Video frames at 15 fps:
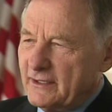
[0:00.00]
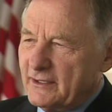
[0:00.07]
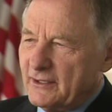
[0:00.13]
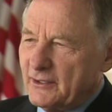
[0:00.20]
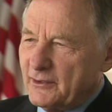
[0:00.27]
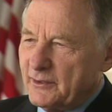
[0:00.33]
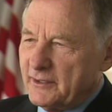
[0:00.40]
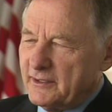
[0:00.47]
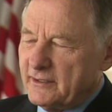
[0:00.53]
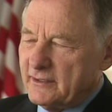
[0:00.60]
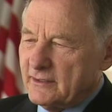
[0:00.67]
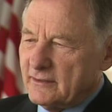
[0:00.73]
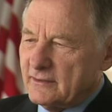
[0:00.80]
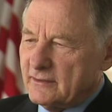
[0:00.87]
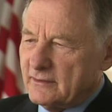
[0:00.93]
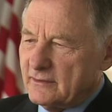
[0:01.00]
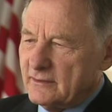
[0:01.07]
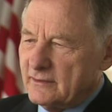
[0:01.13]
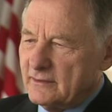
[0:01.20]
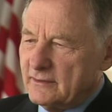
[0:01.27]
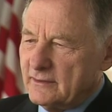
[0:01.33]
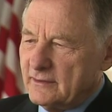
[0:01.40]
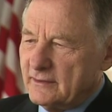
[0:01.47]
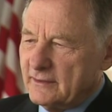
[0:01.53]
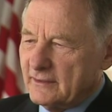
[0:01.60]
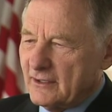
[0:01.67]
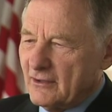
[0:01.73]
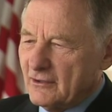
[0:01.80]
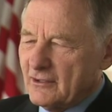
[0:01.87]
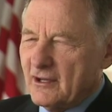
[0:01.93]
know, he
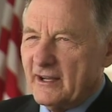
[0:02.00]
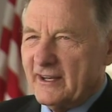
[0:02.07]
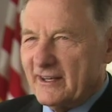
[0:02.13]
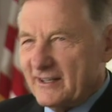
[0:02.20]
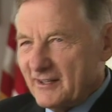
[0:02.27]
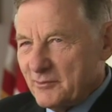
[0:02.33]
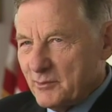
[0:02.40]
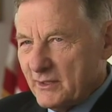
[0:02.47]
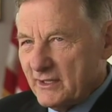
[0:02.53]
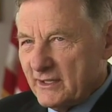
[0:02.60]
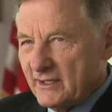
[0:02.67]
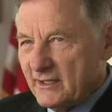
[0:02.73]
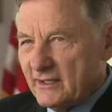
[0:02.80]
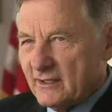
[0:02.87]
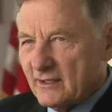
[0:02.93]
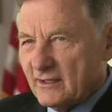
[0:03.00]
inculcated in me